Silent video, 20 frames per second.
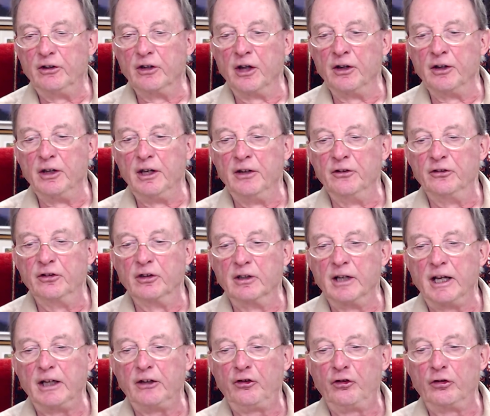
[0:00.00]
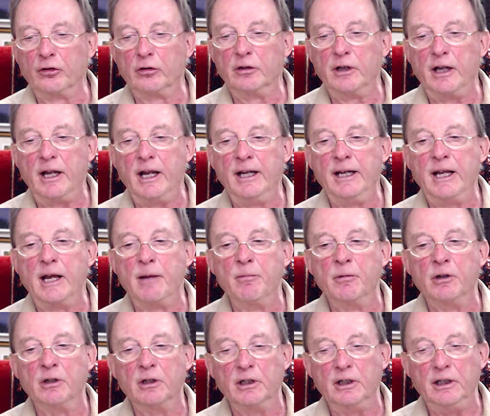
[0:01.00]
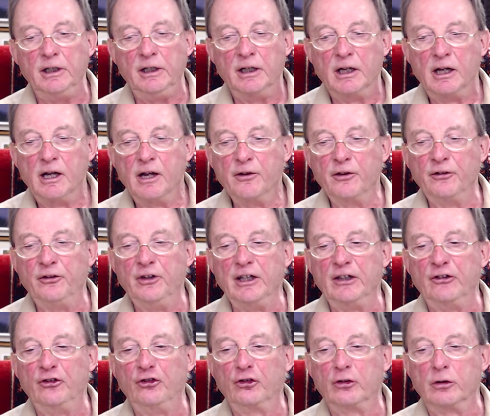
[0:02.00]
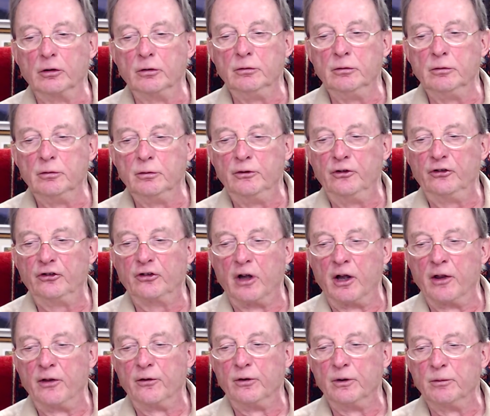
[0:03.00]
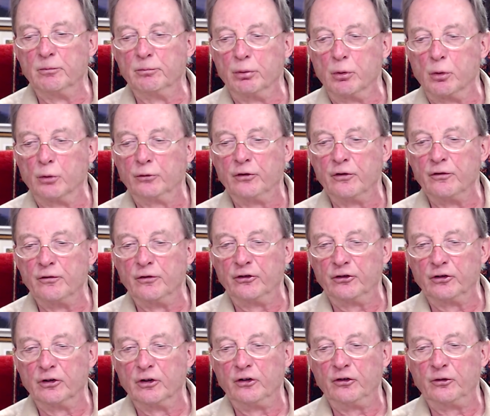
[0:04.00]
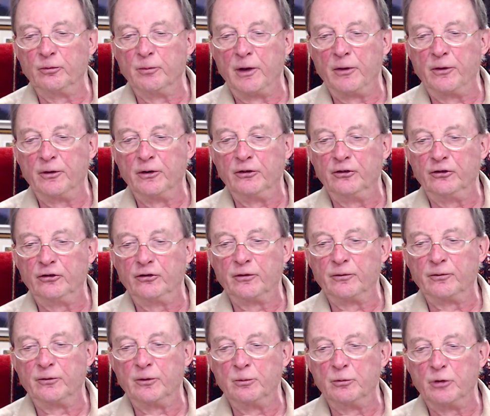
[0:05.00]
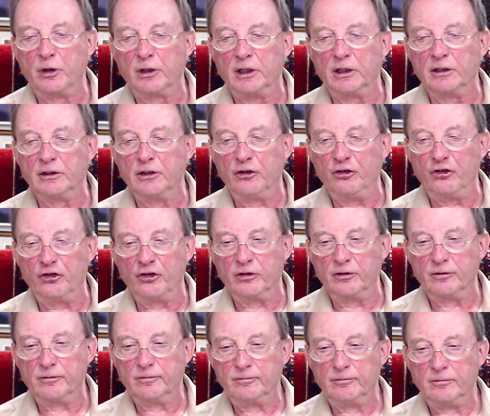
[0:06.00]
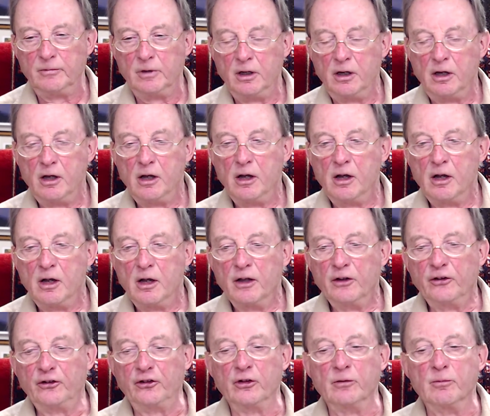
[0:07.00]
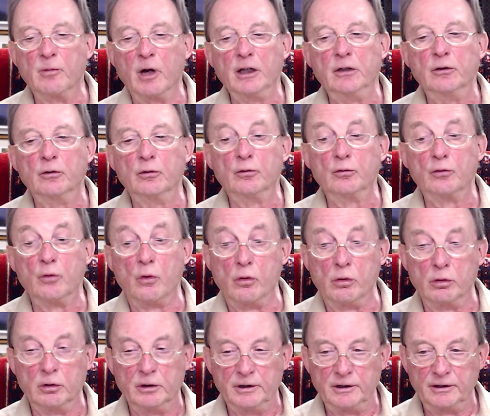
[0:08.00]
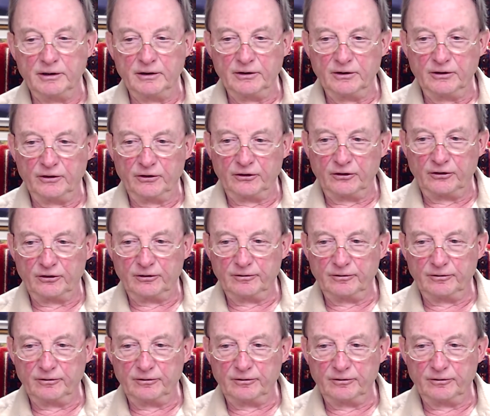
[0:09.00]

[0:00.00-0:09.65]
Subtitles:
an intellectual hegemony that excludes other important research methods from recognition. Sir Michael Rawlins.